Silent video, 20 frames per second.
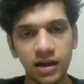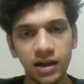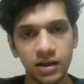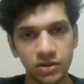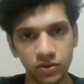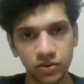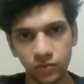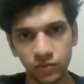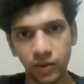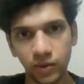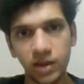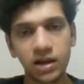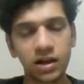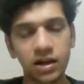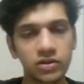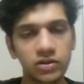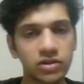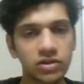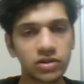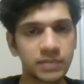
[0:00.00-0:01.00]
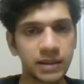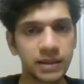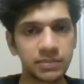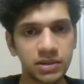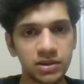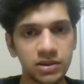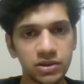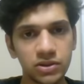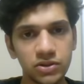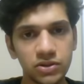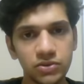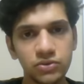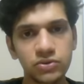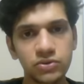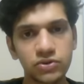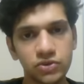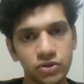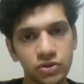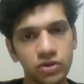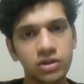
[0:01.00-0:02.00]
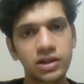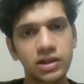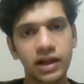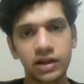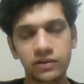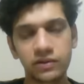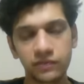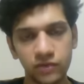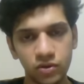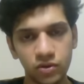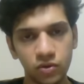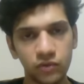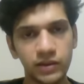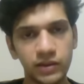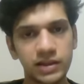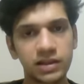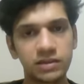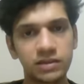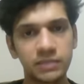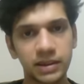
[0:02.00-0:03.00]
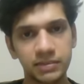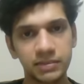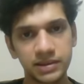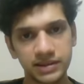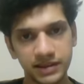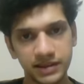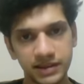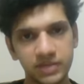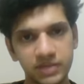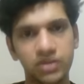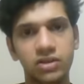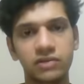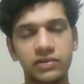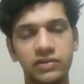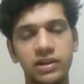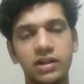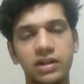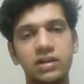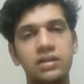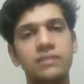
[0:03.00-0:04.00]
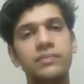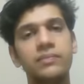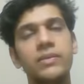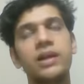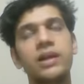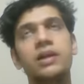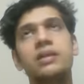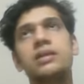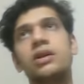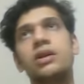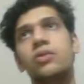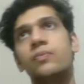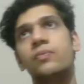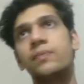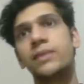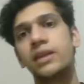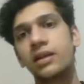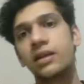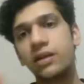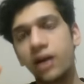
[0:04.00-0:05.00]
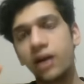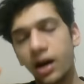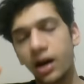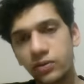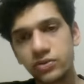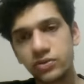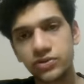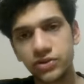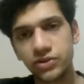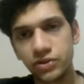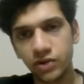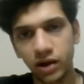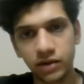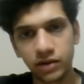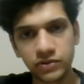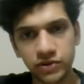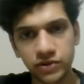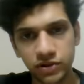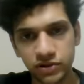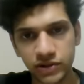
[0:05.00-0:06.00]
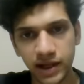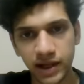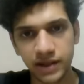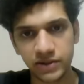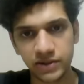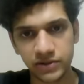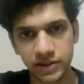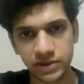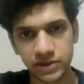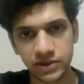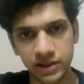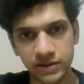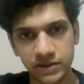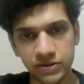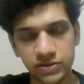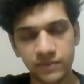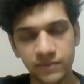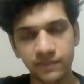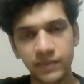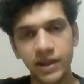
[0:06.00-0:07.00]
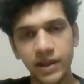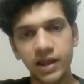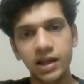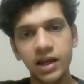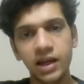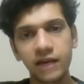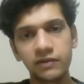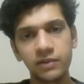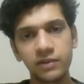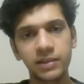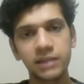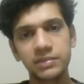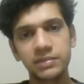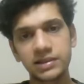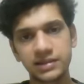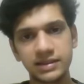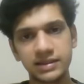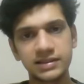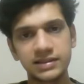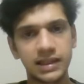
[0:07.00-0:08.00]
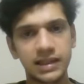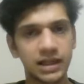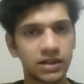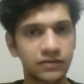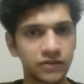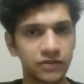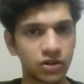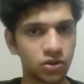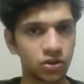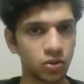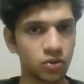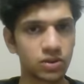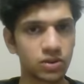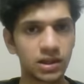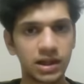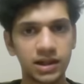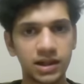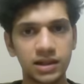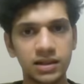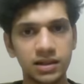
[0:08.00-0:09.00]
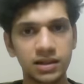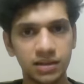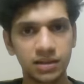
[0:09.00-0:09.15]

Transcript: So 1 hour into the paper, you should kind of know whether the paper is easy or difficult. Now, how should your strategy change? If your paper is easy, and if you know that